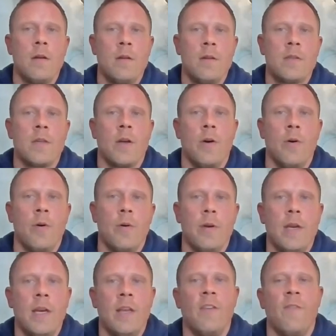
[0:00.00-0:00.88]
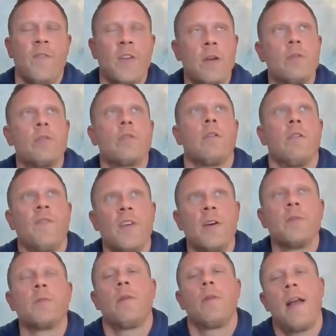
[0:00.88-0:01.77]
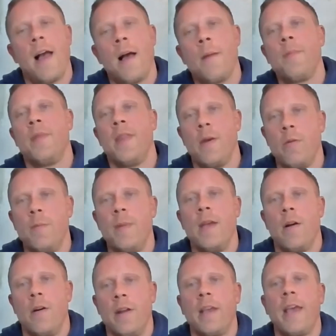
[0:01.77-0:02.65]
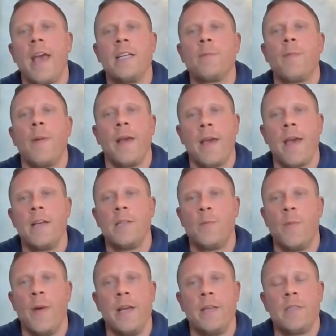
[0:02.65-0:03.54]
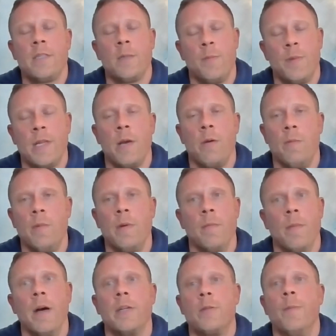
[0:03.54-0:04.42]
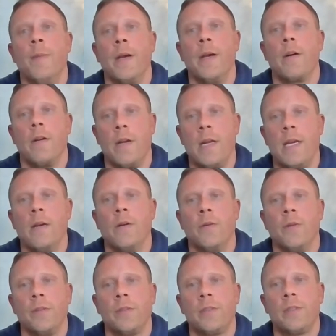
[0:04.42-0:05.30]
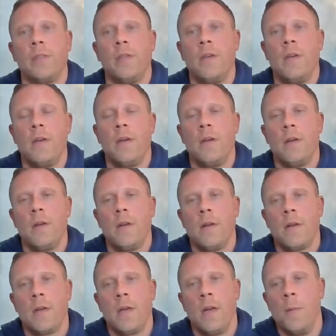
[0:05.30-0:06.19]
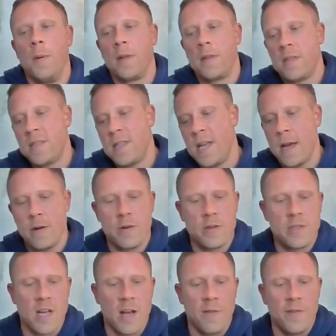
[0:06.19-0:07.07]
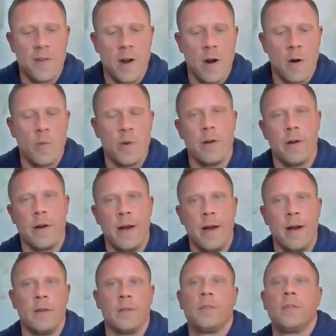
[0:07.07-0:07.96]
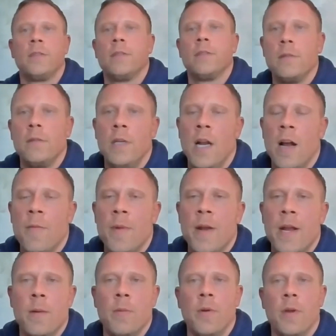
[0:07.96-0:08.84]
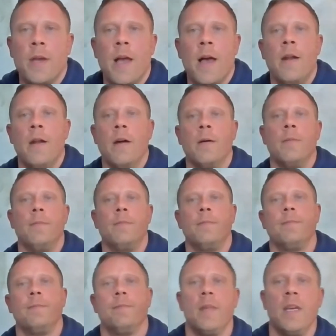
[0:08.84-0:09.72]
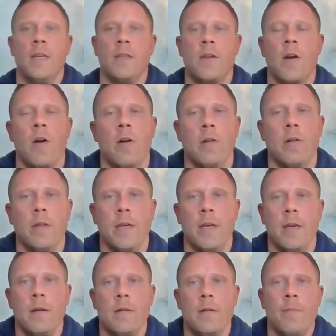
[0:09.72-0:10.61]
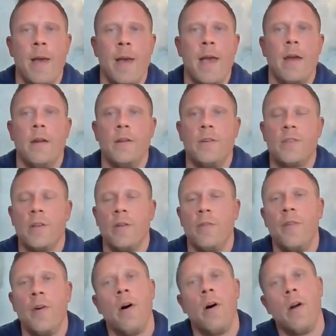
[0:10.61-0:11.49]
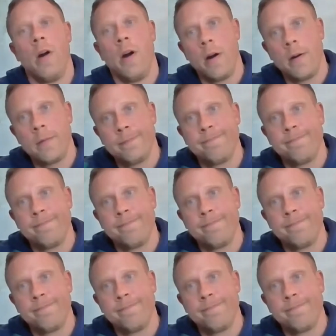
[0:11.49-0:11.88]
So in the future, if those were to happen, they would be on a case-by-case basis, but they would be much bigger deals. But the standard stuff in our wheelhouse, I've been able to kind of internally manage so far.